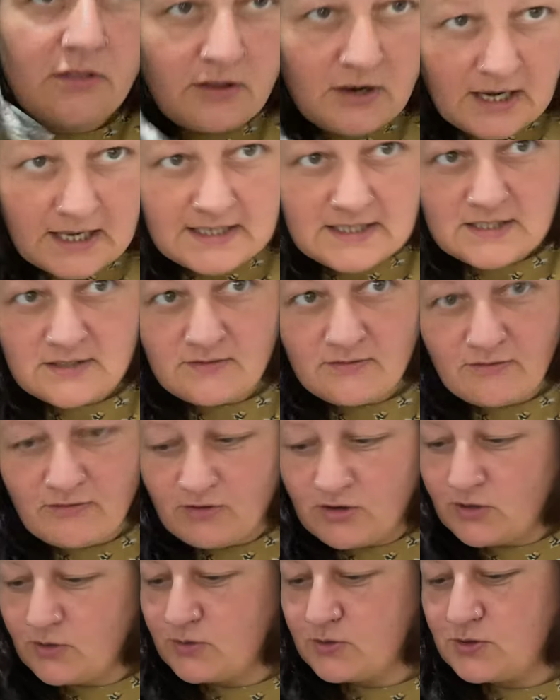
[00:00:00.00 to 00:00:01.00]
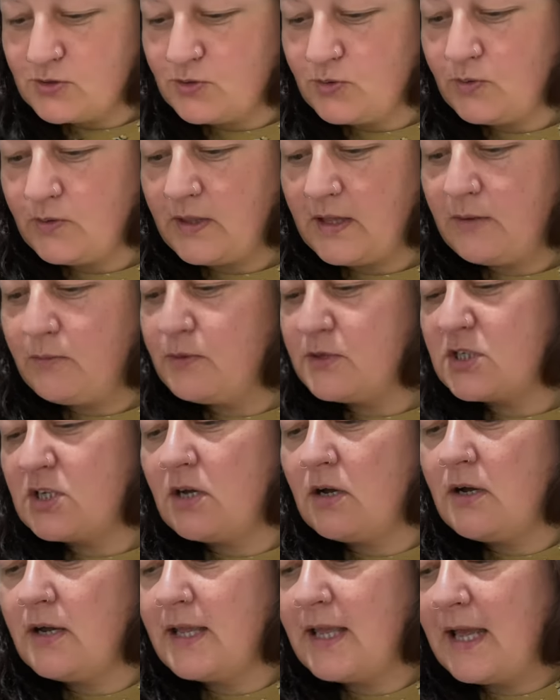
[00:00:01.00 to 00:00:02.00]
laces and frills and all that, which
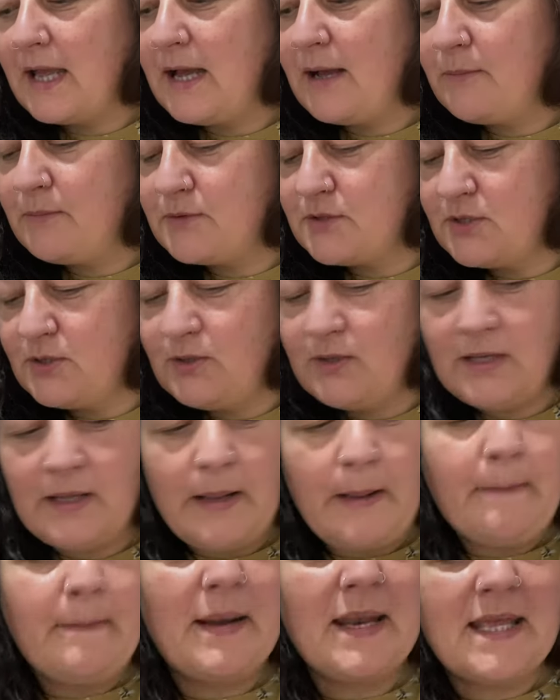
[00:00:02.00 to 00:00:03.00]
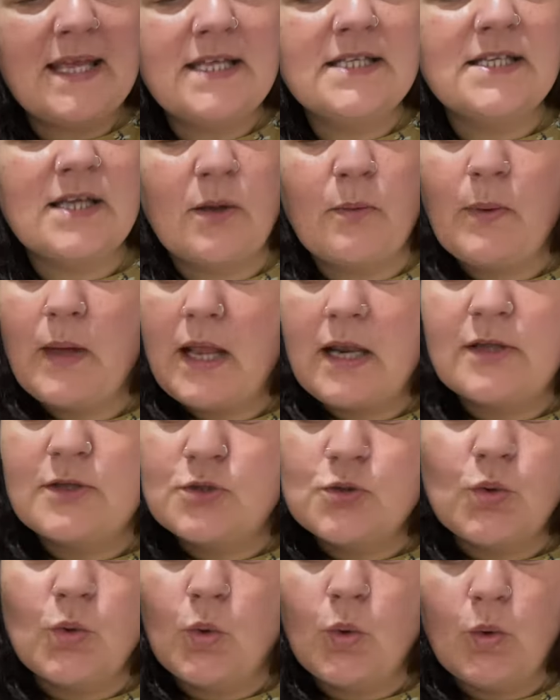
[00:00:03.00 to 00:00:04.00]
I absolutely bleeding well
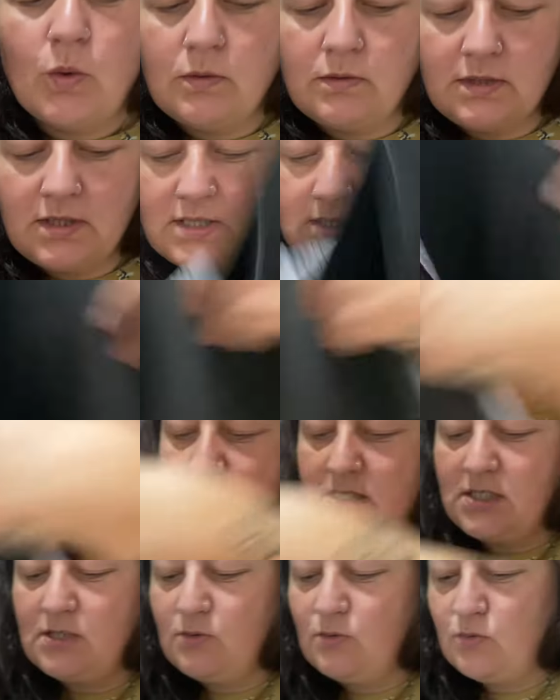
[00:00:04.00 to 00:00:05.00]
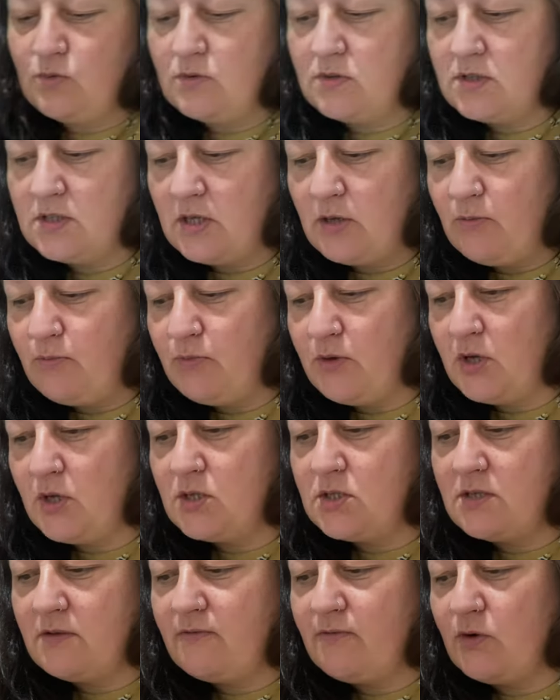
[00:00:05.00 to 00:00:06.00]
adore because it's just so
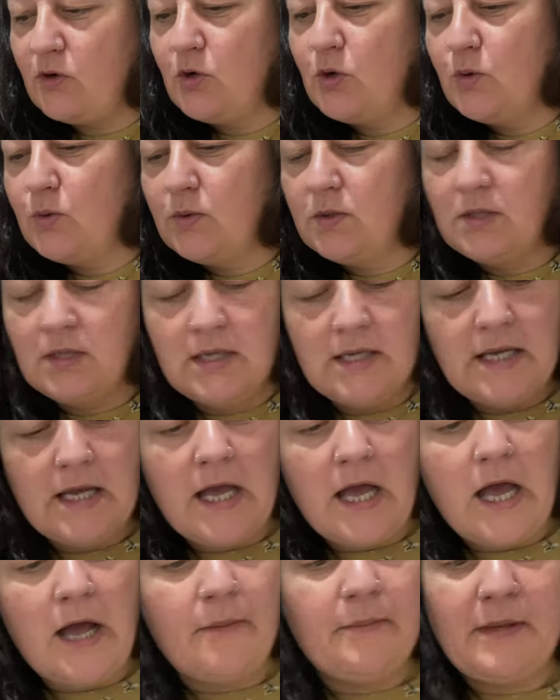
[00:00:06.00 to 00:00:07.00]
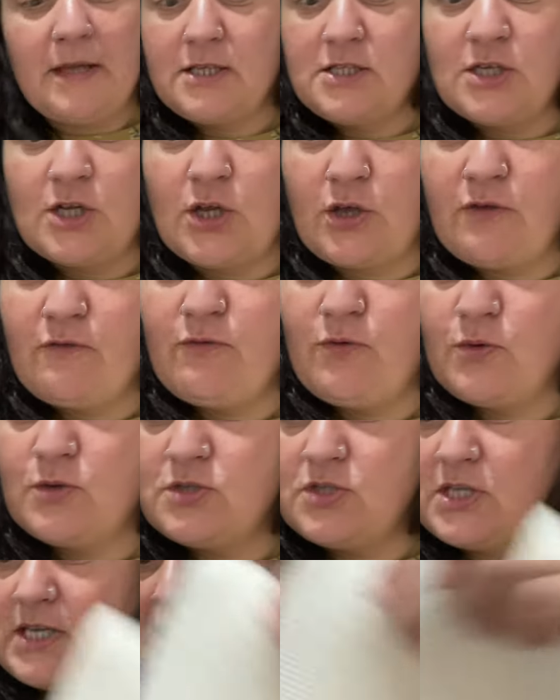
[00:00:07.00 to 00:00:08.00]
beautiful. Um, yeah, so looking forward to
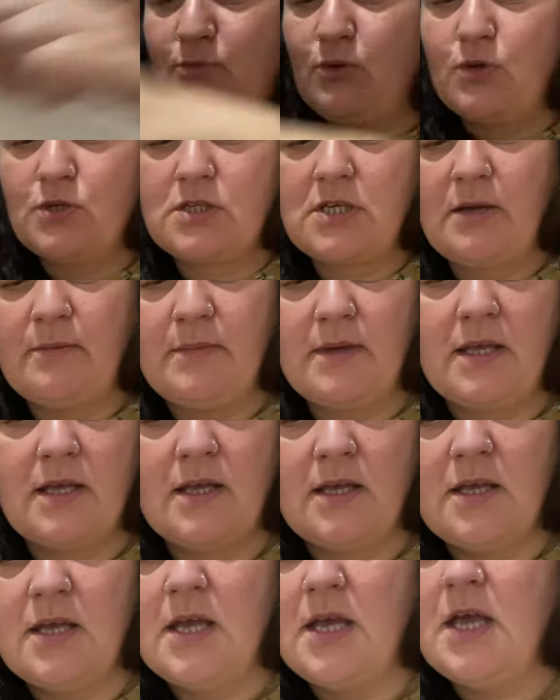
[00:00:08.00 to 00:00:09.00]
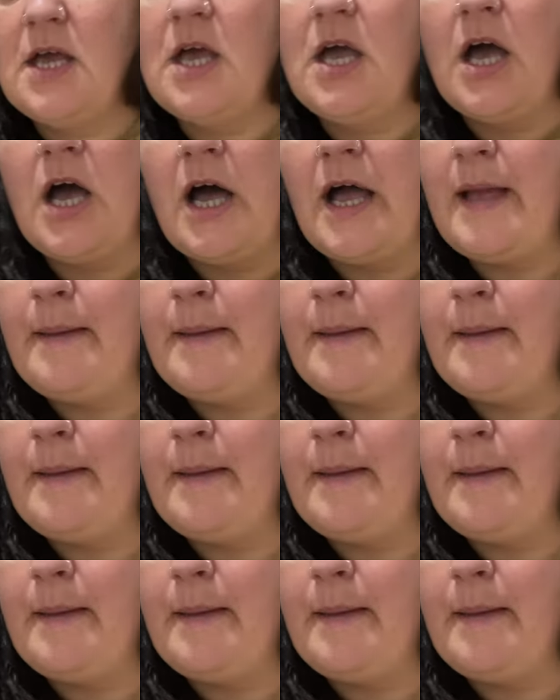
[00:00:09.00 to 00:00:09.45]
the next box coming. I